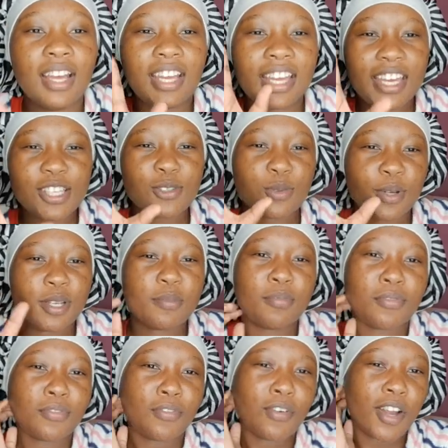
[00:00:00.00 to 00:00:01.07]
guys wait
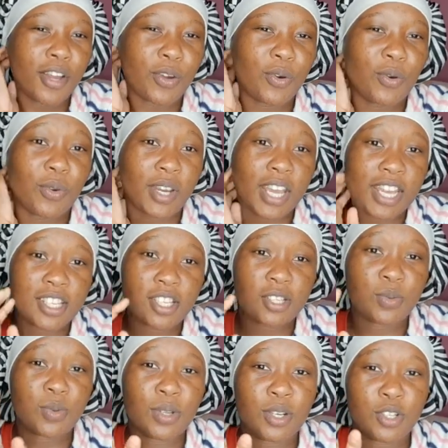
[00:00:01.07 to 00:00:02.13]
before i go now i
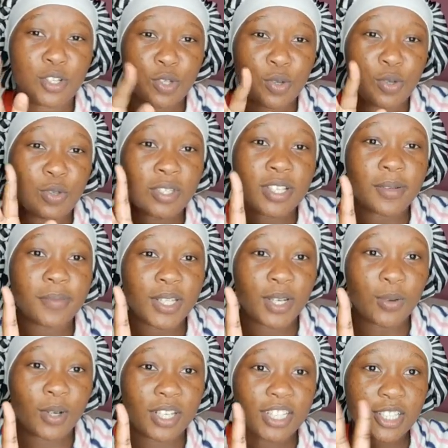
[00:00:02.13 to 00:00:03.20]
just want to show you something
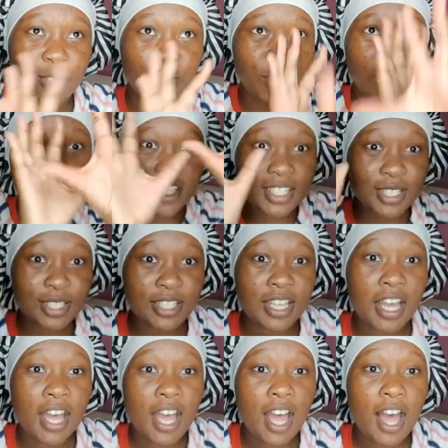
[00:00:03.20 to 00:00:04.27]
quickly so this is
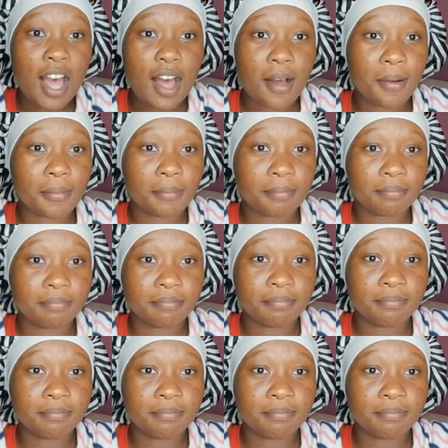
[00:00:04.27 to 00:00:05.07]
um